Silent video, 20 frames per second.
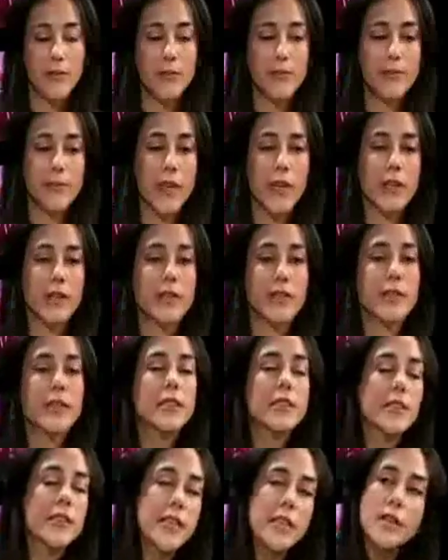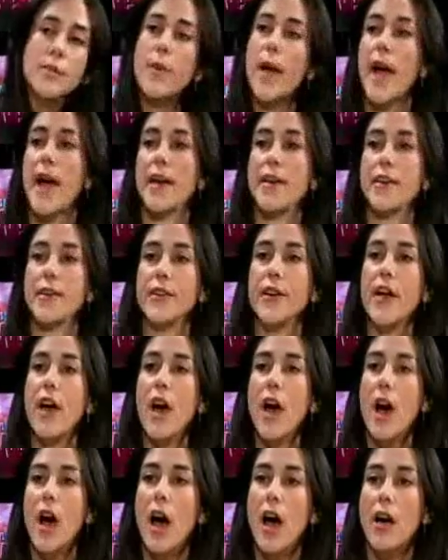a clear pattern
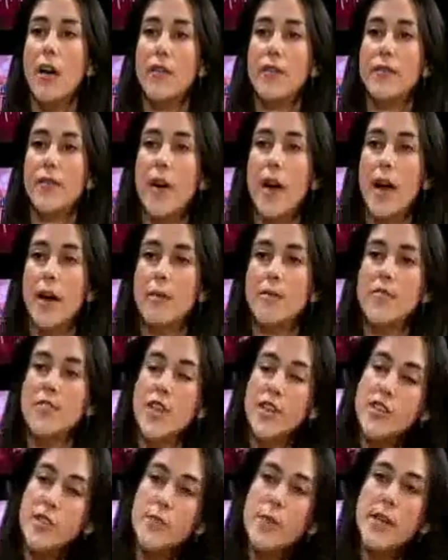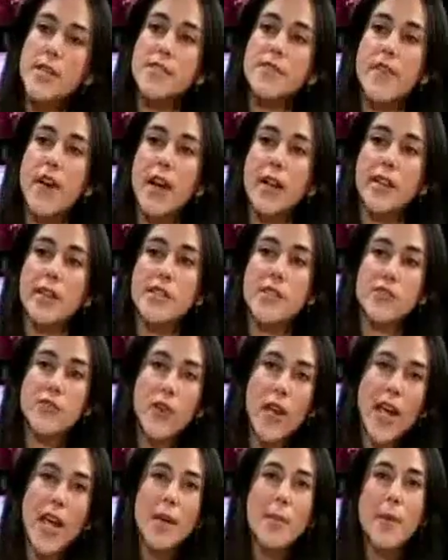of gender-based violence,
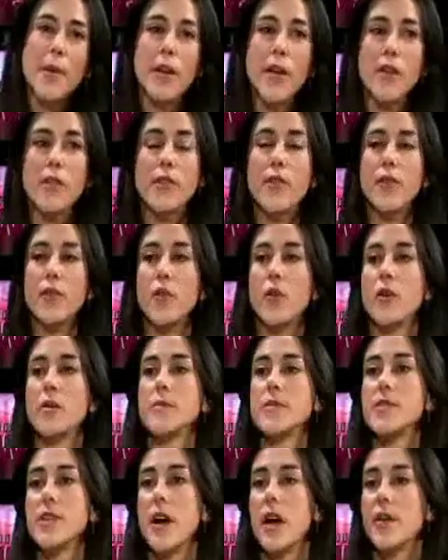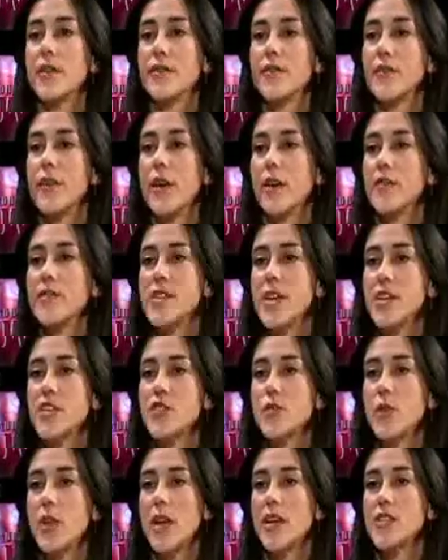rape, and other forms of
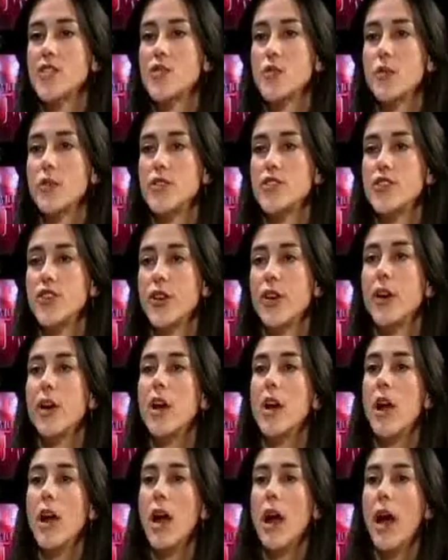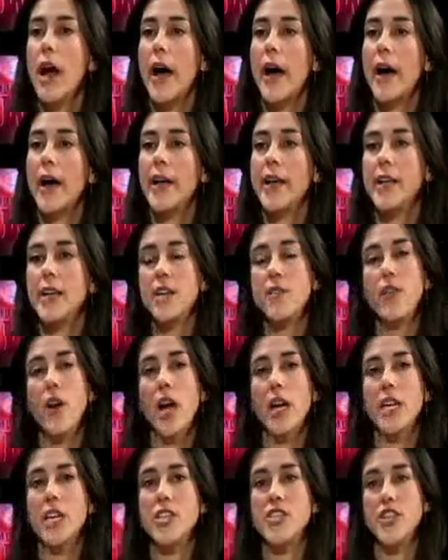sexualized torture in
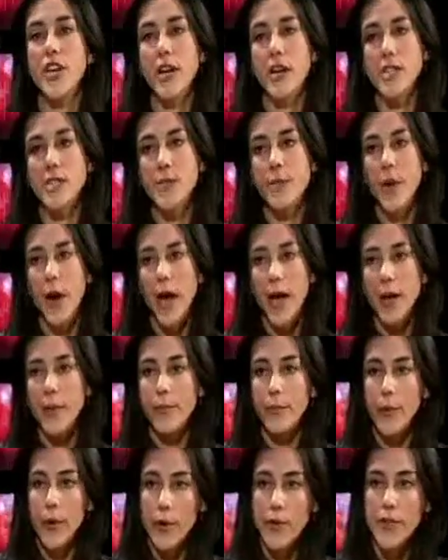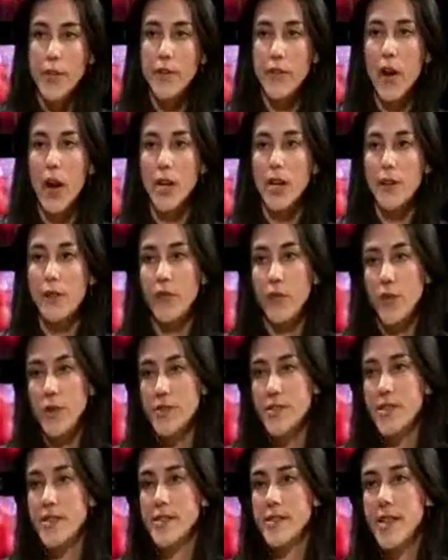Iraqi jails by both Iraqi
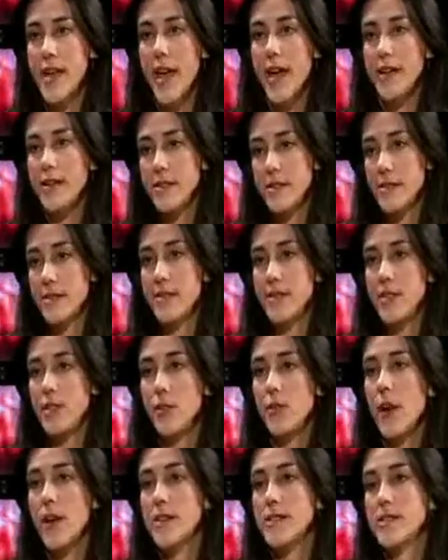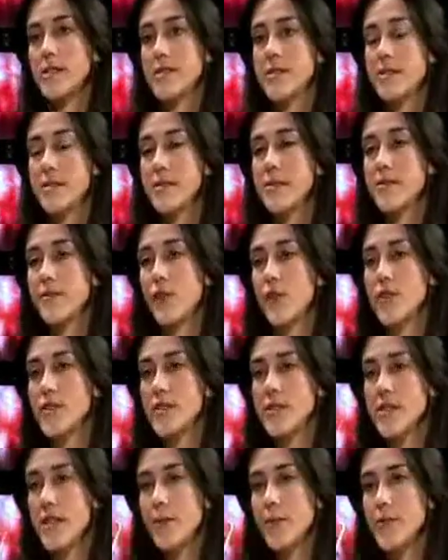forces and the U.S.
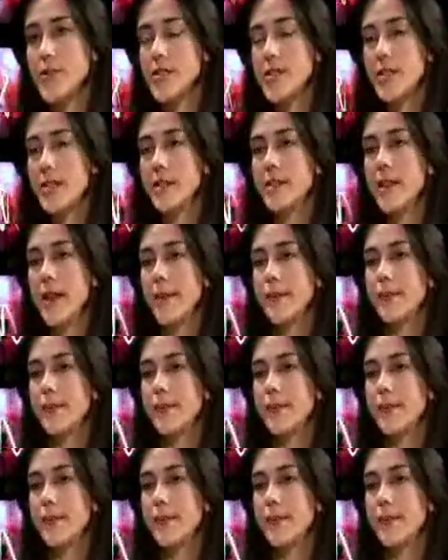forces that preceded them.